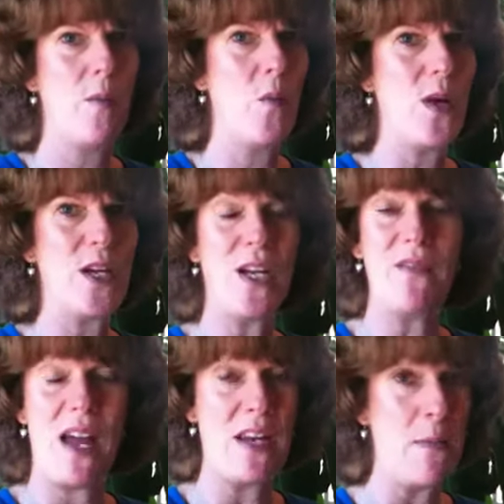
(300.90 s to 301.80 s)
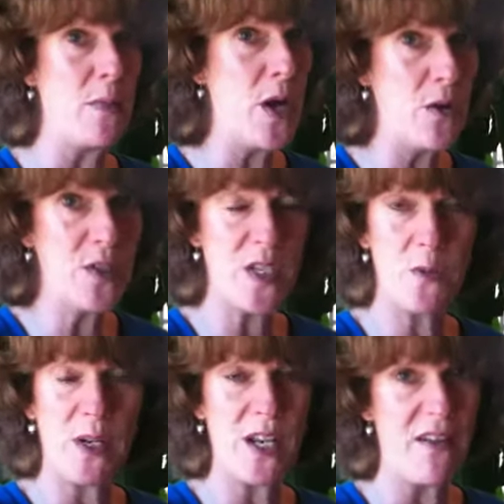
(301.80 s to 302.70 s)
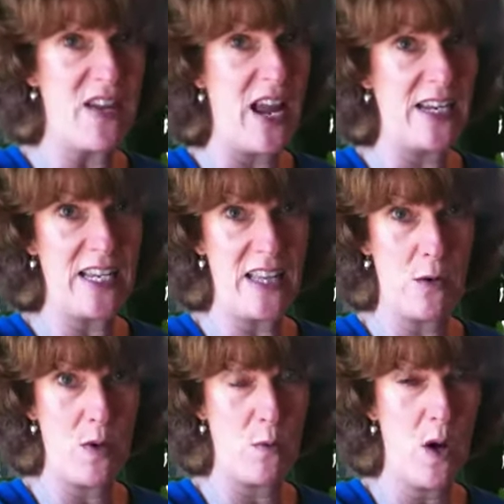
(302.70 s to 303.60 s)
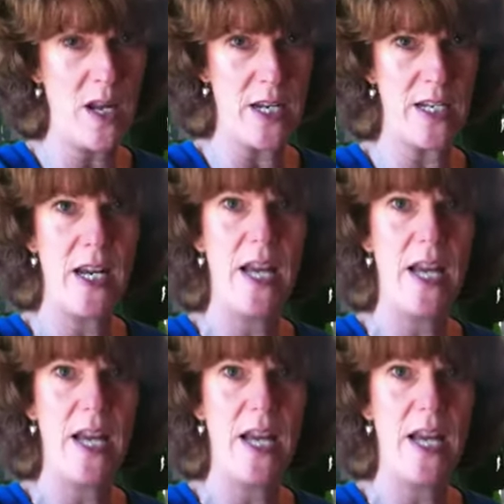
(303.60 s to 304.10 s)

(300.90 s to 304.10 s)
We could have had hypnosis. We could have anything we wanted.